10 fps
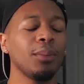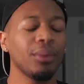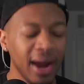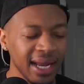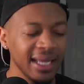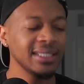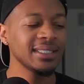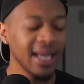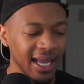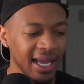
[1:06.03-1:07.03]
Bryant
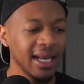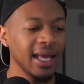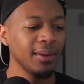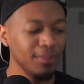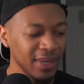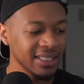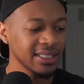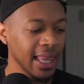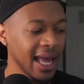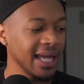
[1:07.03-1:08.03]
and
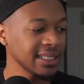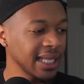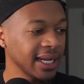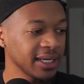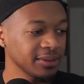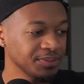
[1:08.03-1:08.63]
Miss Last Lady.